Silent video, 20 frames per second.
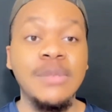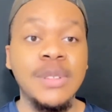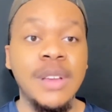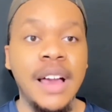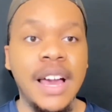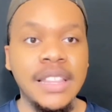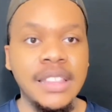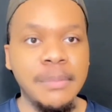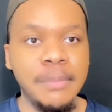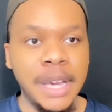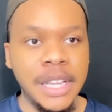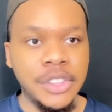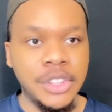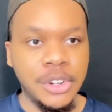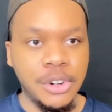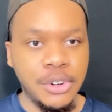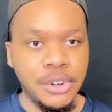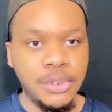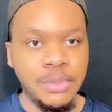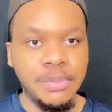gonna have to make the
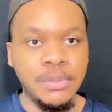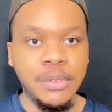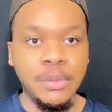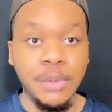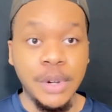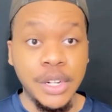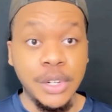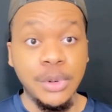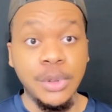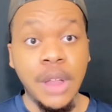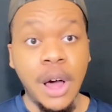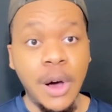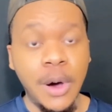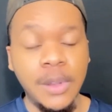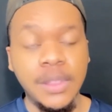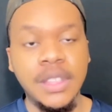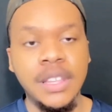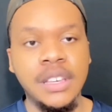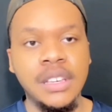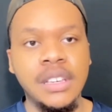group redo the whole
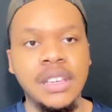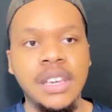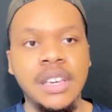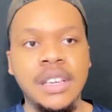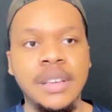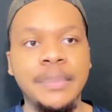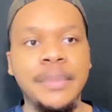thing again.